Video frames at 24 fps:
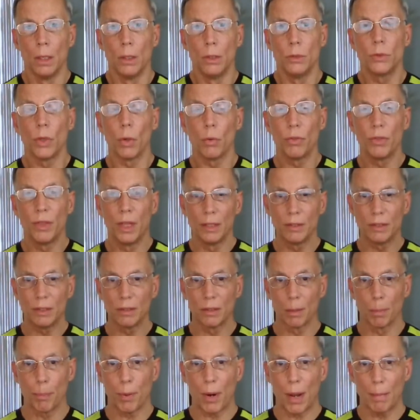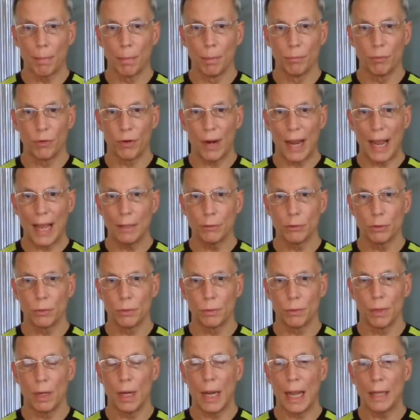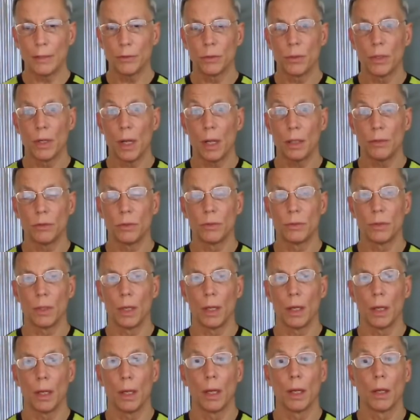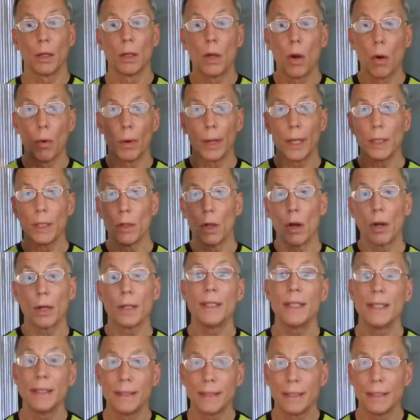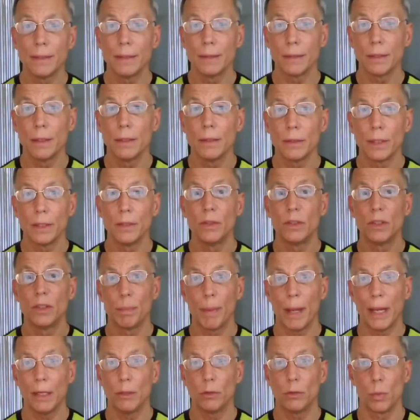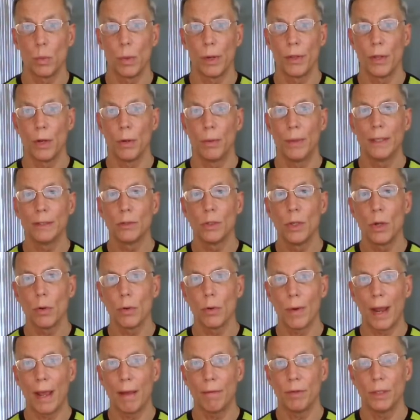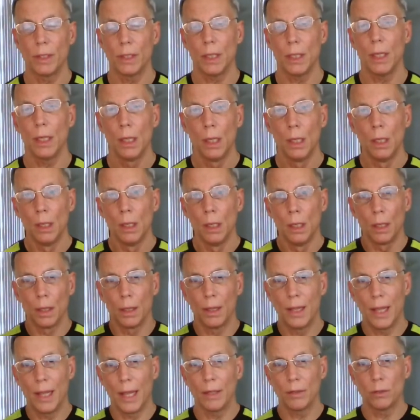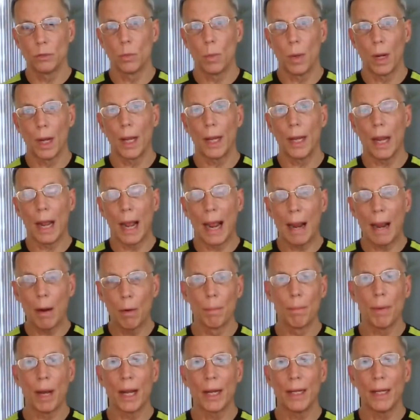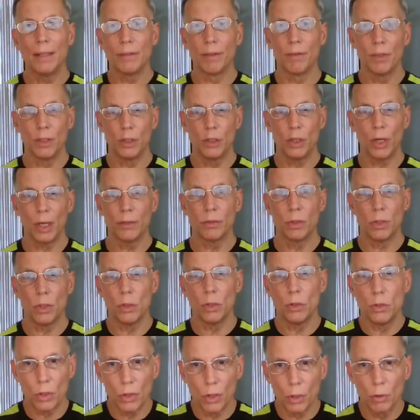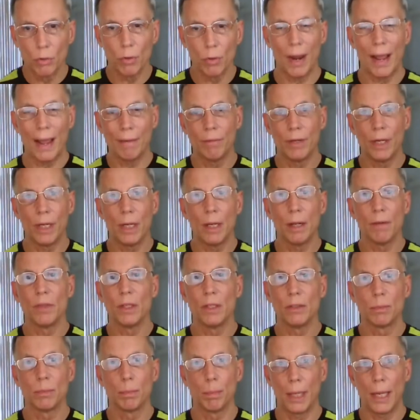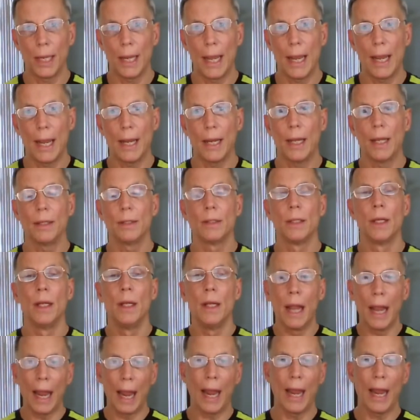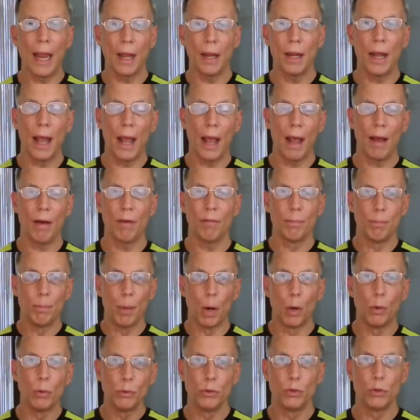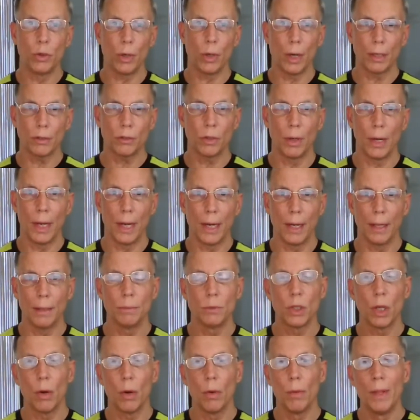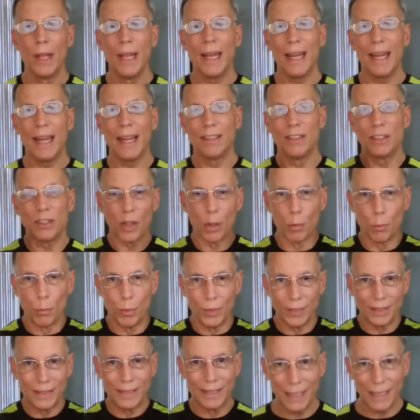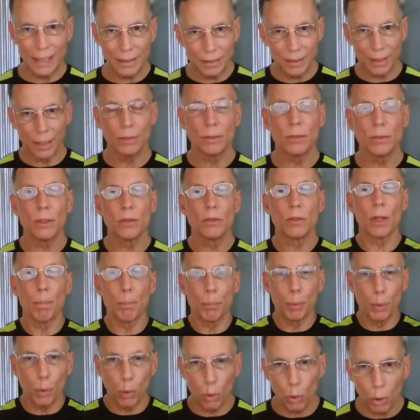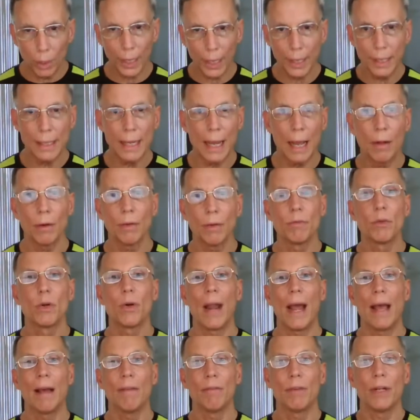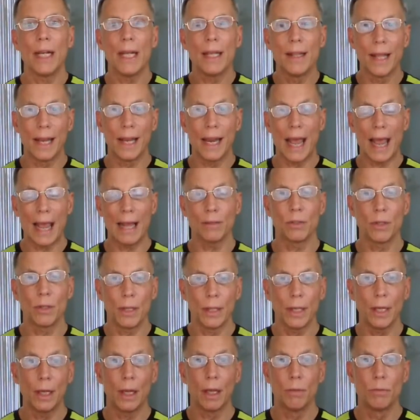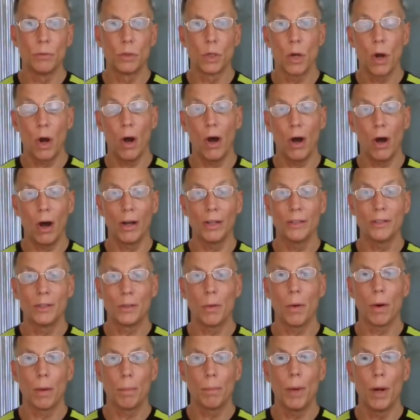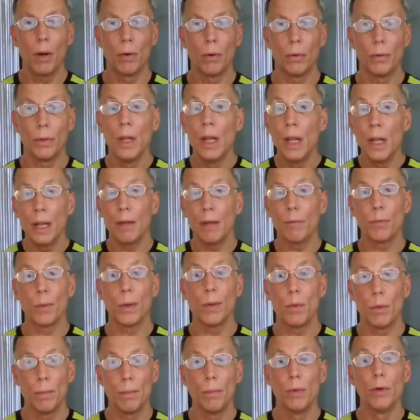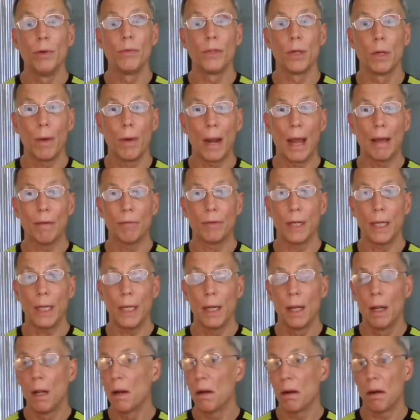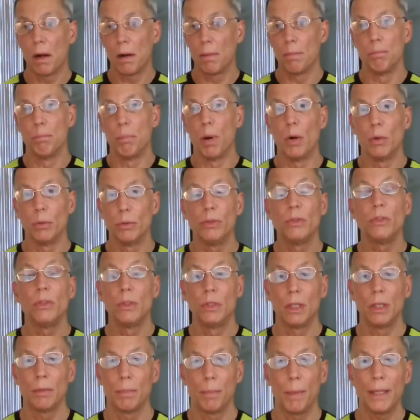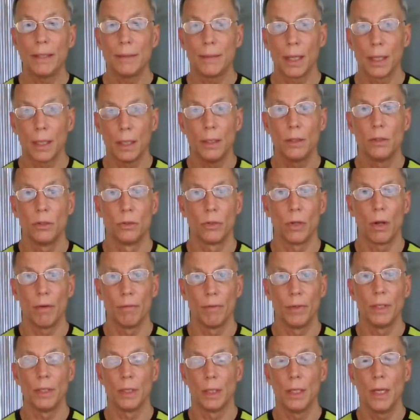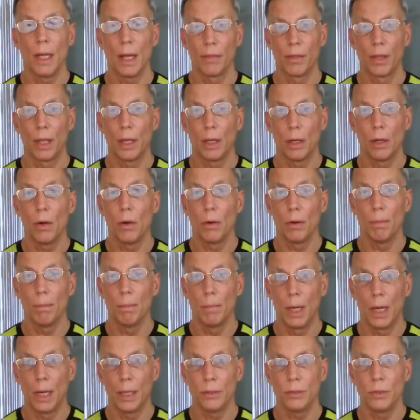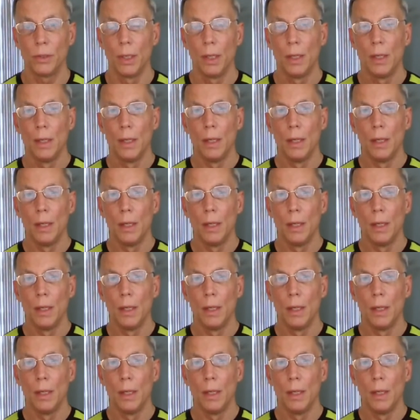So this is a problem for astro astronauts uh, going long distances in space where there is no gravity. That is why our bodies have adjusted to the gravity of this planet and have bone structure in it. So it's the resistance, it's the pulling down of gravity that actually gives cause to our bone. If we remove the gravity, our bones just basically dissolve into nothing, go to mush.